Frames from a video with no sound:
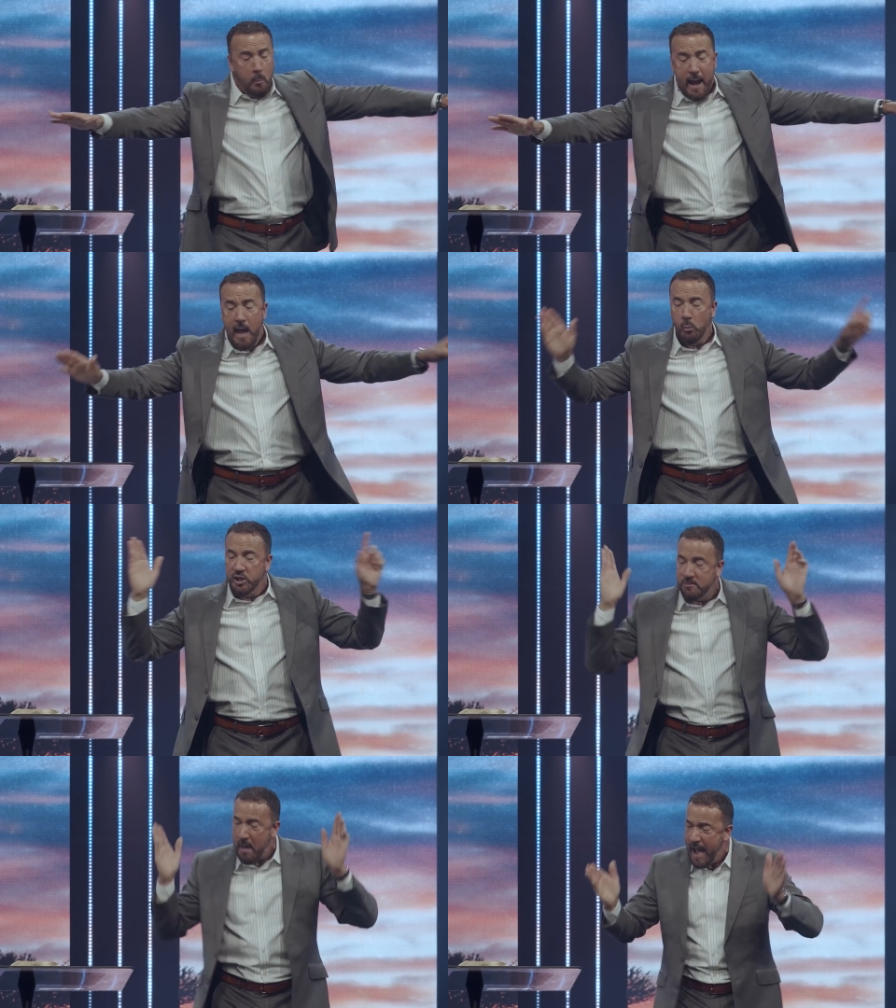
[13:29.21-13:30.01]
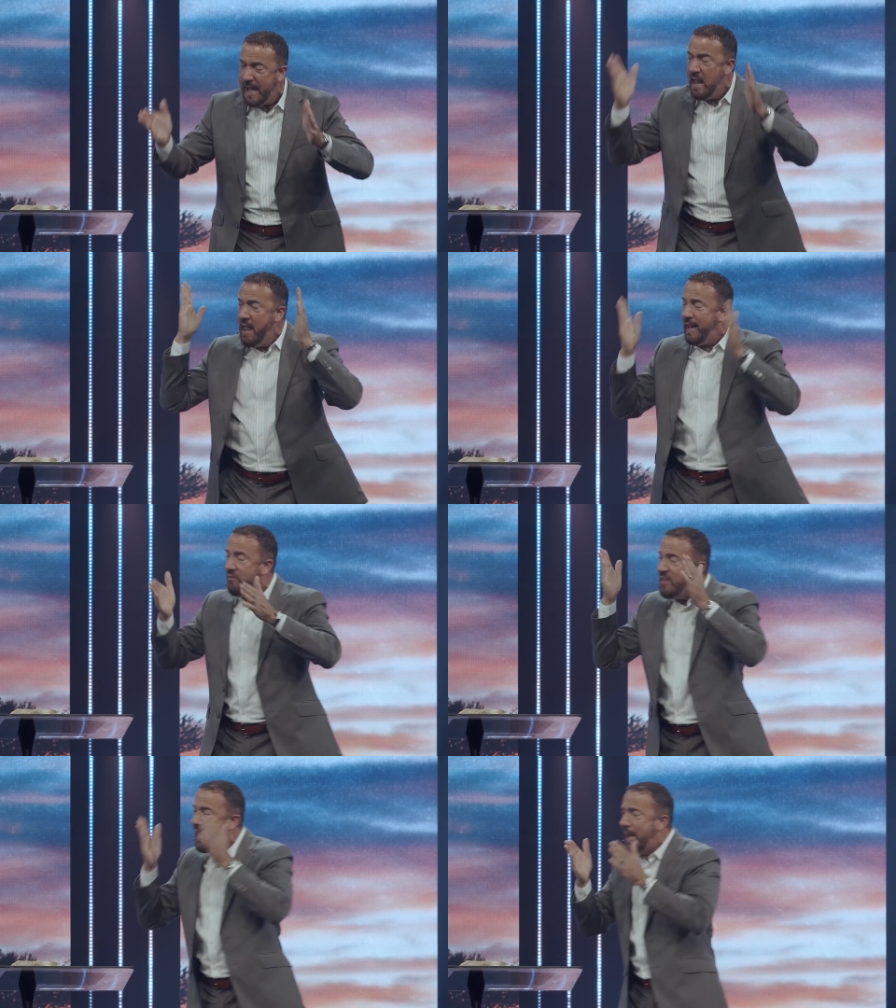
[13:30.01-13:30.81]
man was made
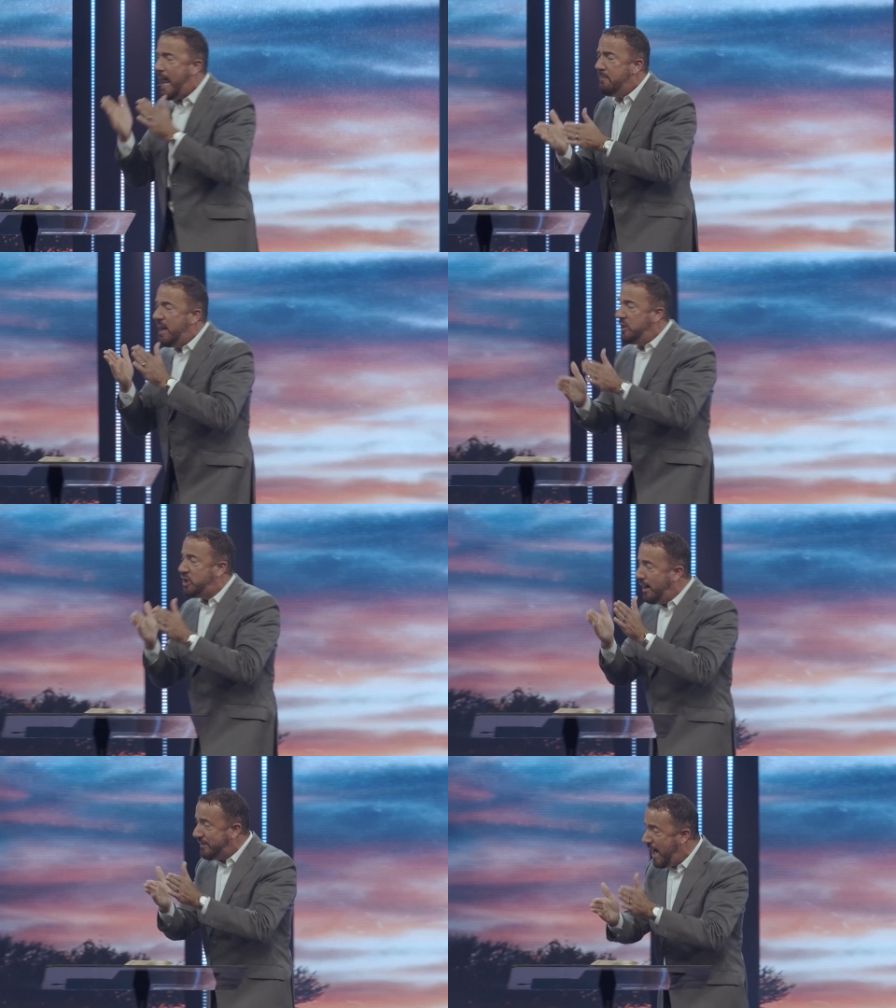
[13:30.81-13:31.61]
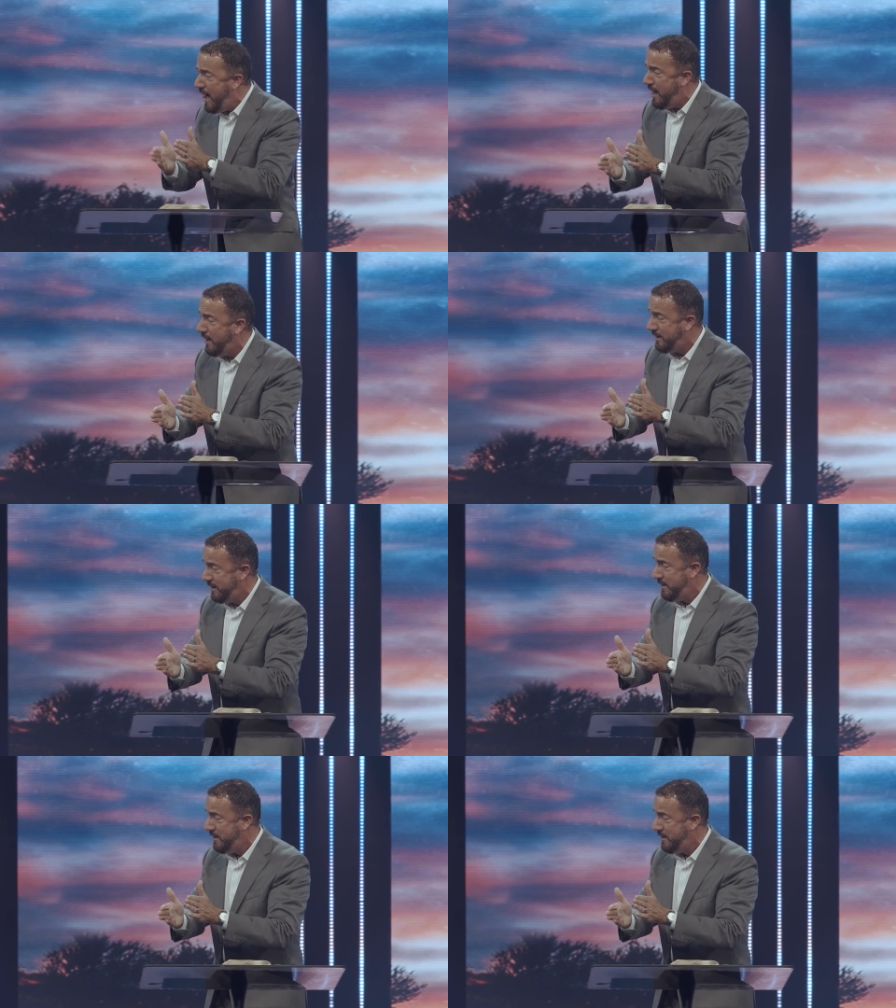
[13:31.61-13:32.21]
in the image of God.